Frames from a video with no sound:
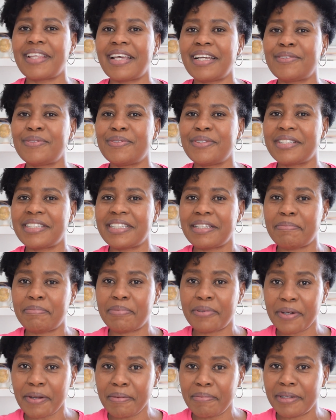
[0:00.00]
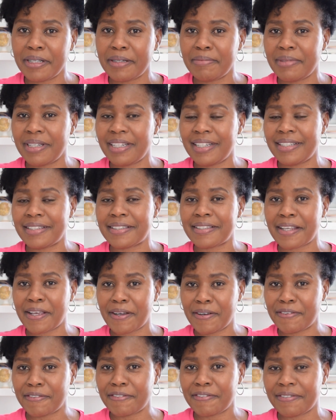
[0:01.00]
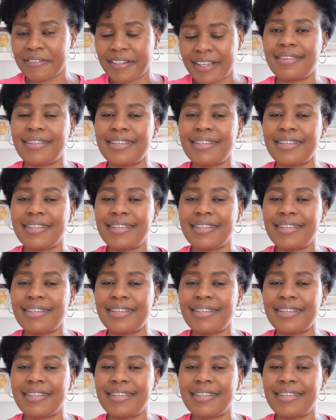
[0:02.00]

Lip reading: That was a problem in itself.